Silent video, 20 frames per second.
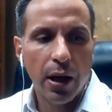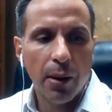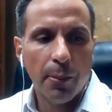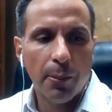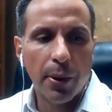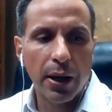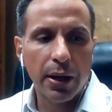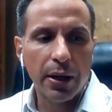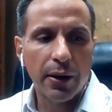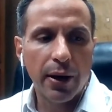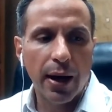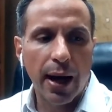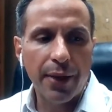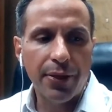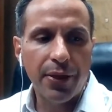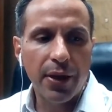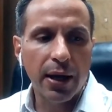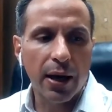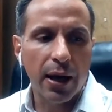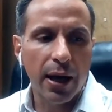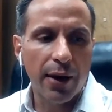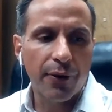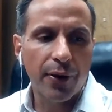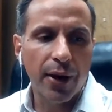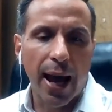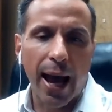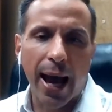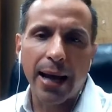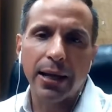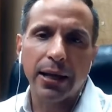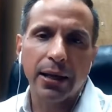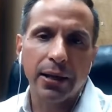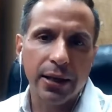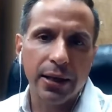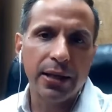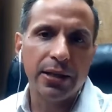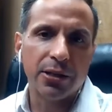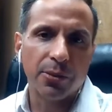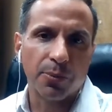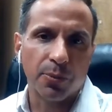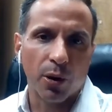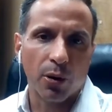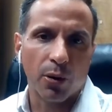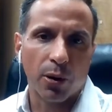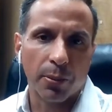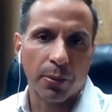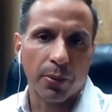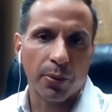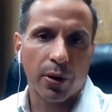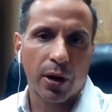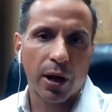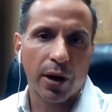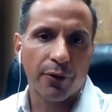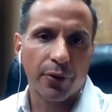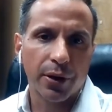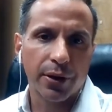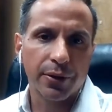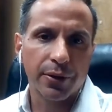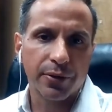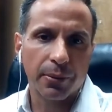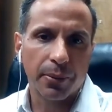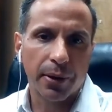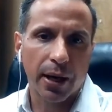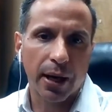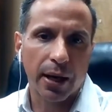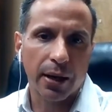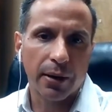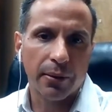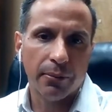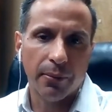But I think every addict needs a program of recovery of some kind.